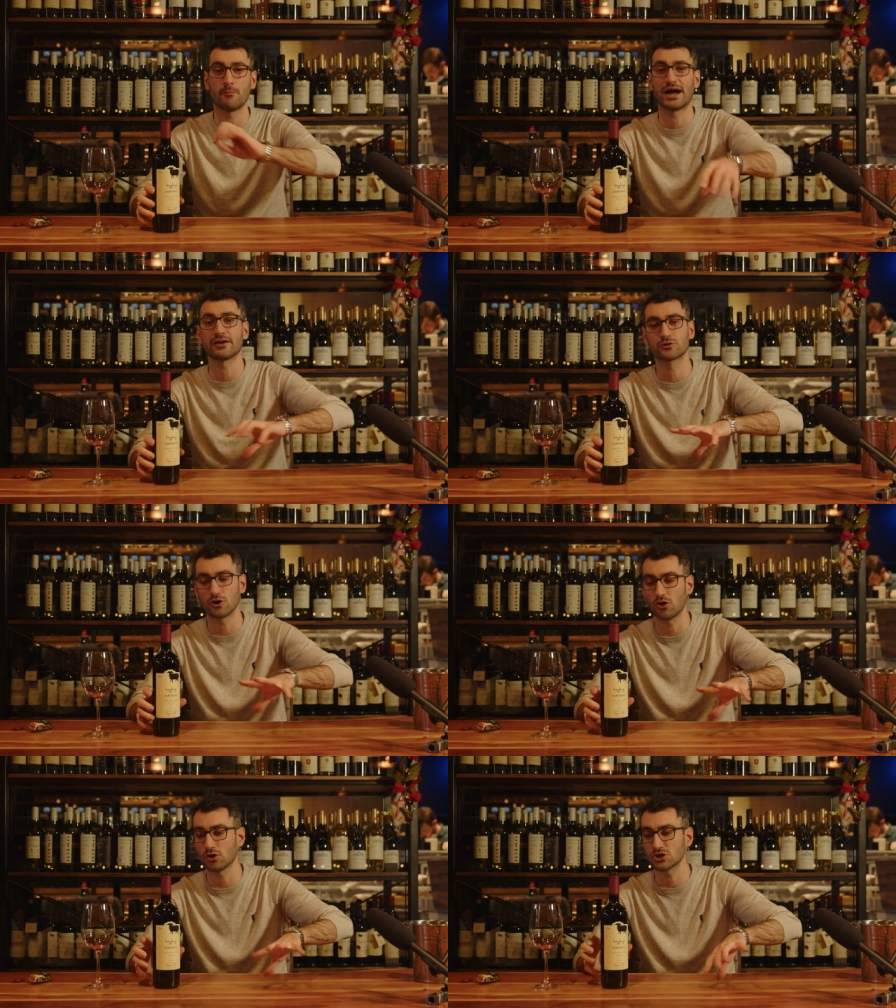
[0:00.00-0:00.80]
micro
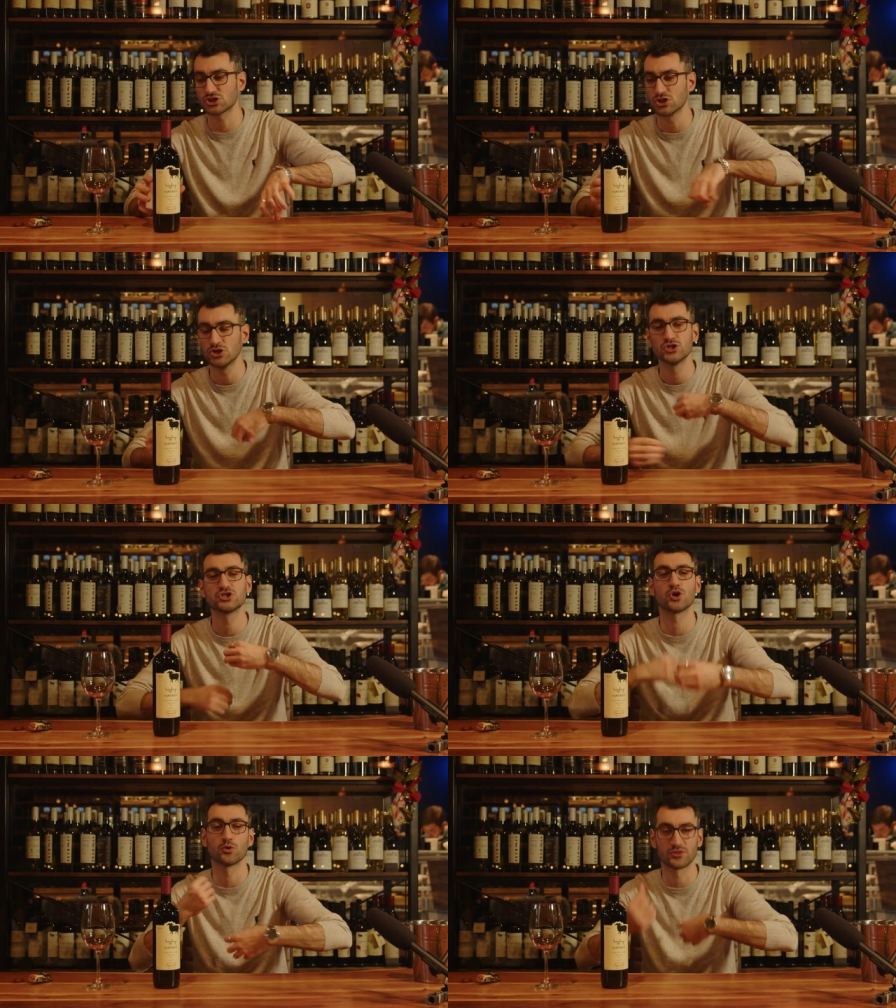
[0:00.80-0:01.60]
oaks.
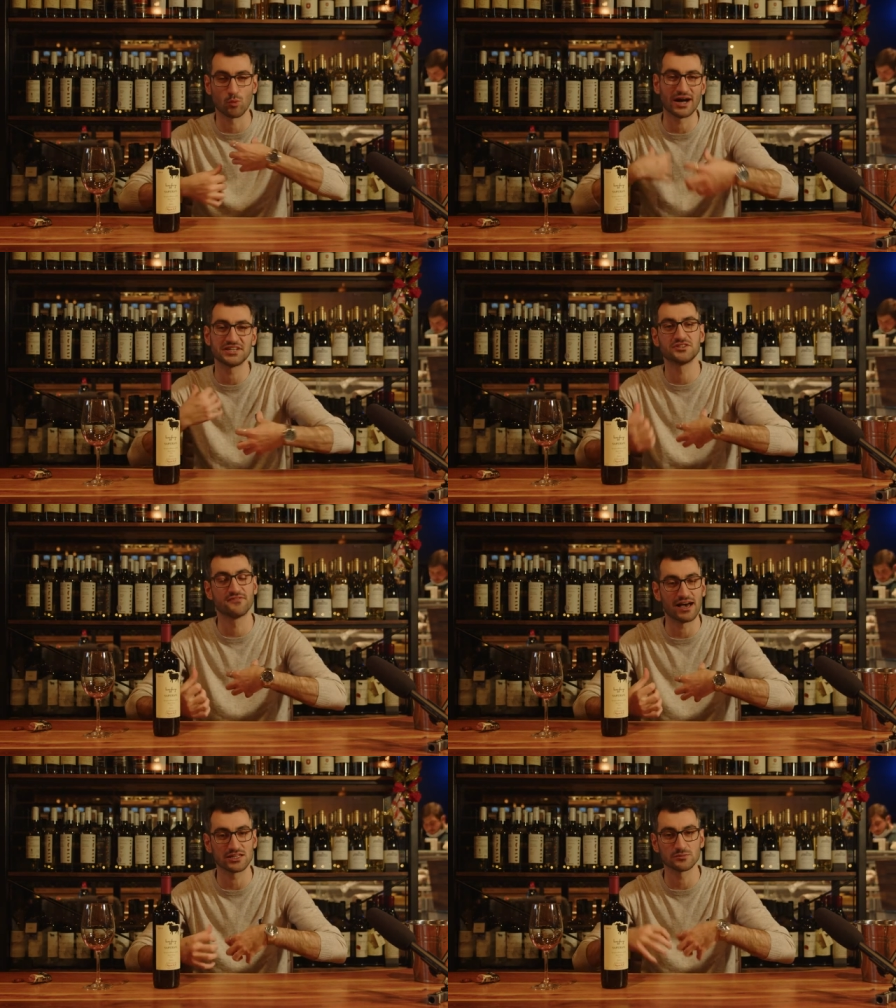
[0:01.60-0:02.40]
So the wine
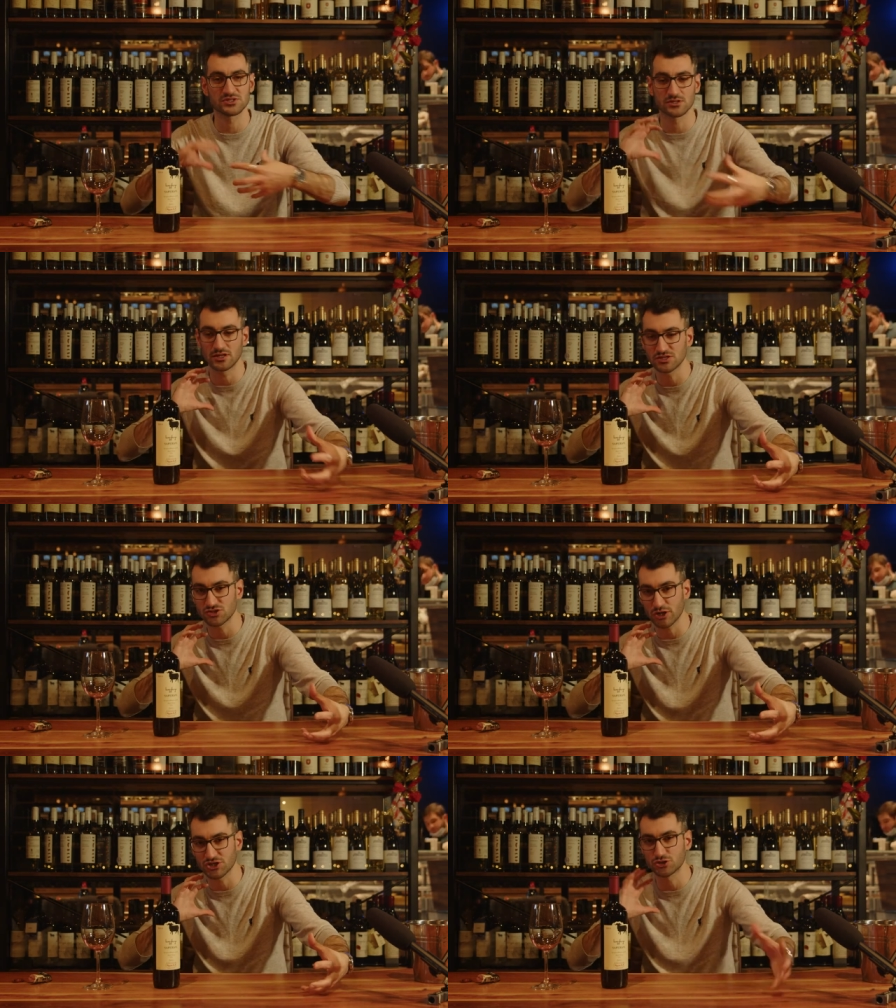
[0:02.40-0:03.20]
develops, the
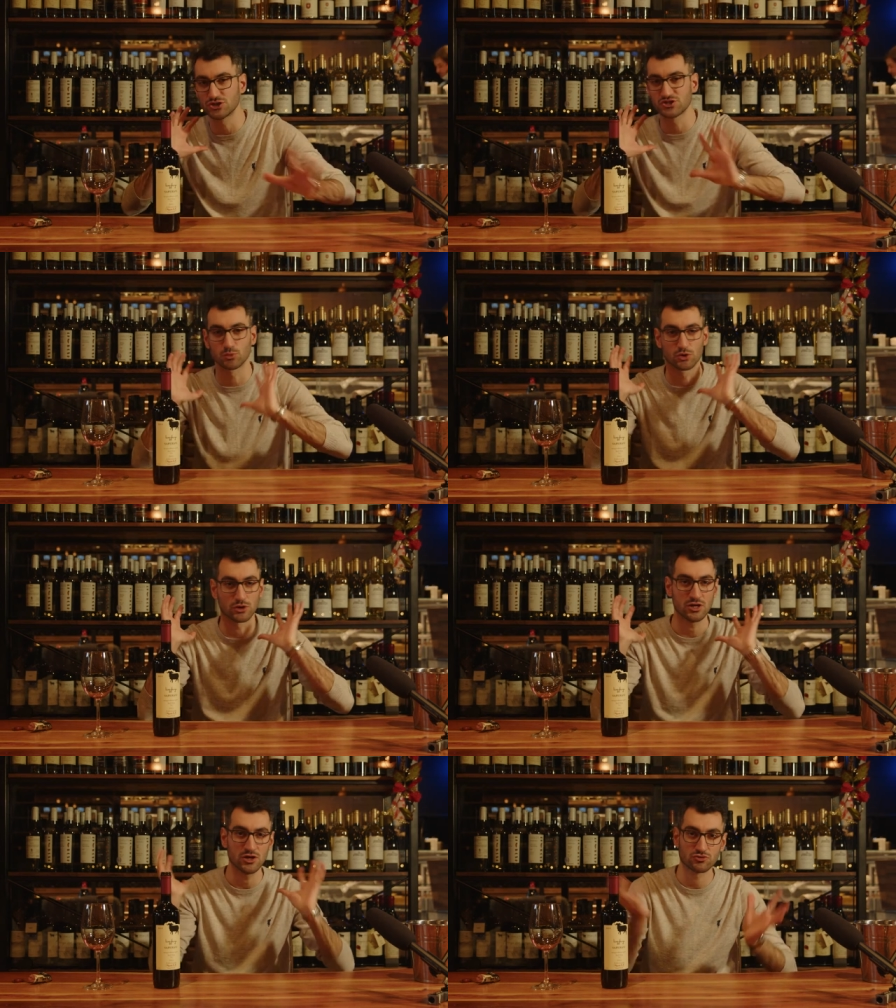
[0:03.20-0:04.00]
structure is
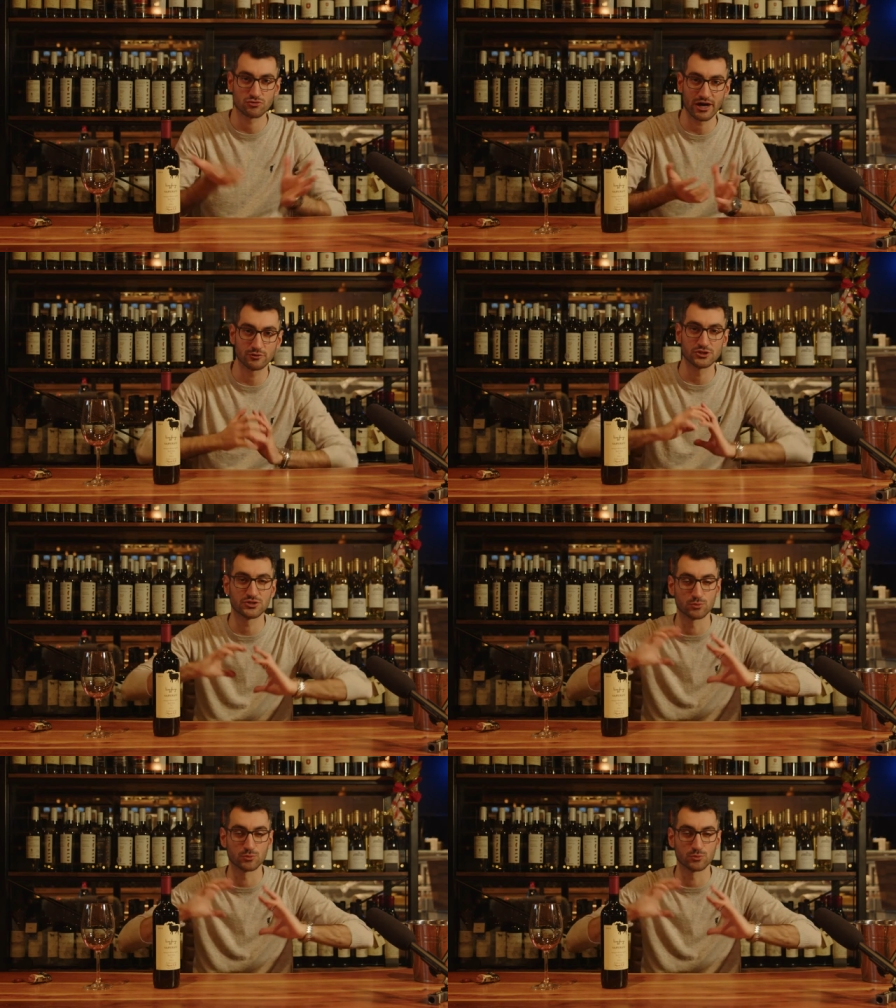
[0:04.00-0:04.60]
more rounded,